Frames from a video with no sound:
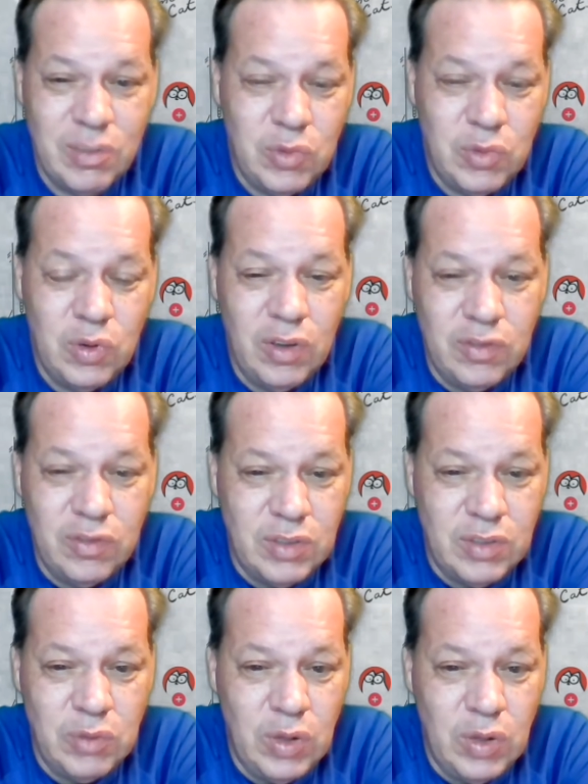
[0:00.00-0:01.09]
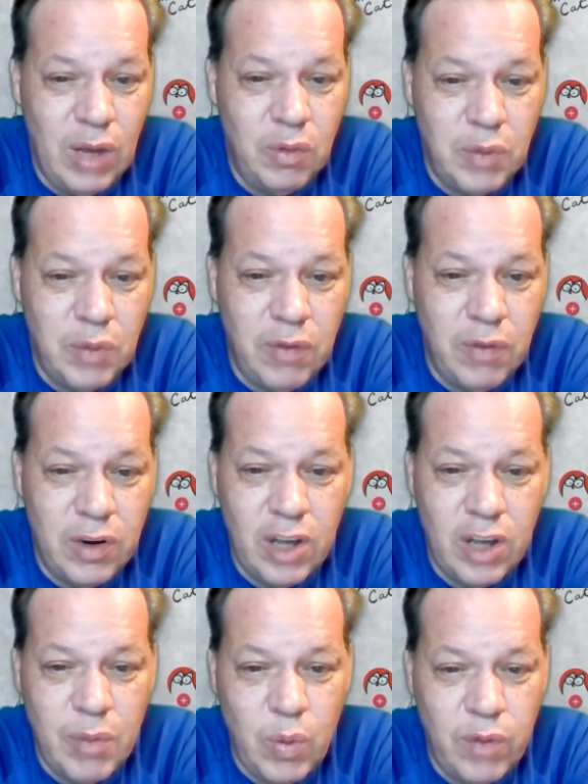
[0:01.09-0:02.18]
dude that was my friend called
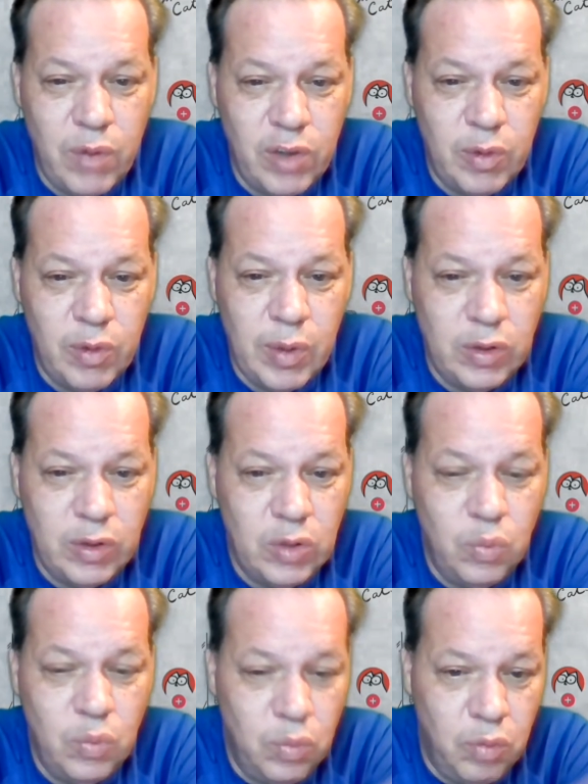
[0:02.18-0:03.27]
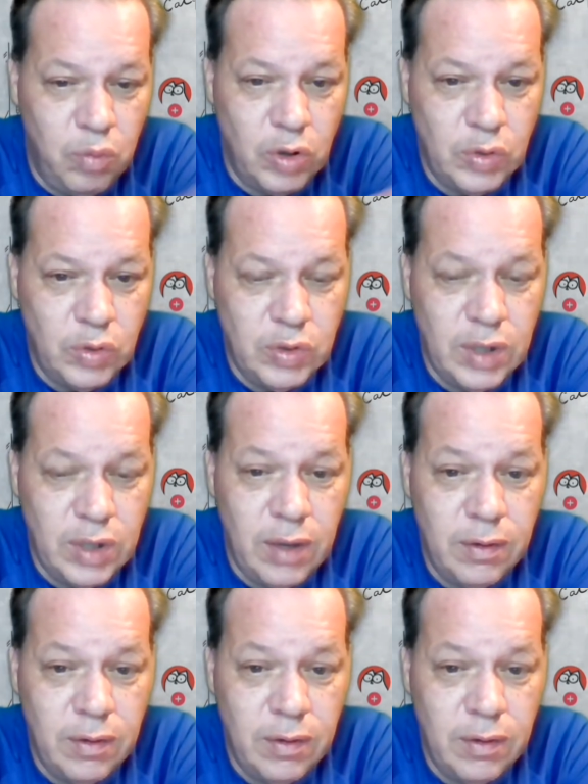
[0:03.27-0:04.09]
my wife ugly, like, dude, what'd you say?